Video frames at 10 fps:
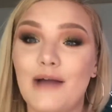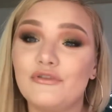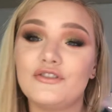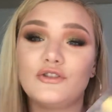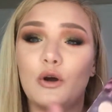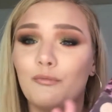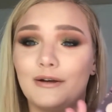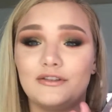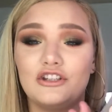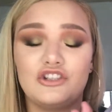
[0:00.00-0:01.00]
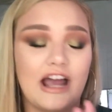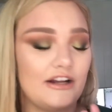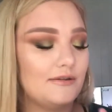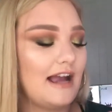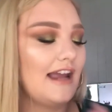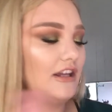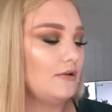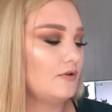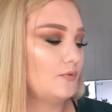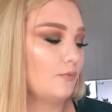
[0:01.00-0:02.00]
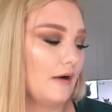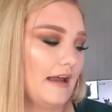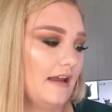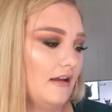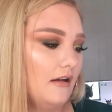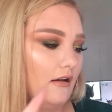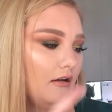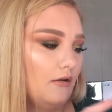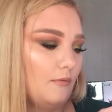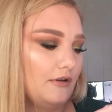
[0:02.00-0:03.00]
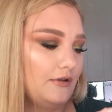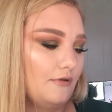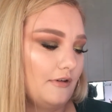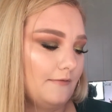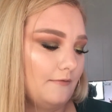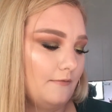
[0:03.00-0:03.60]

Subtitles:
I'm just so impressed with the shadows. I used what? 7.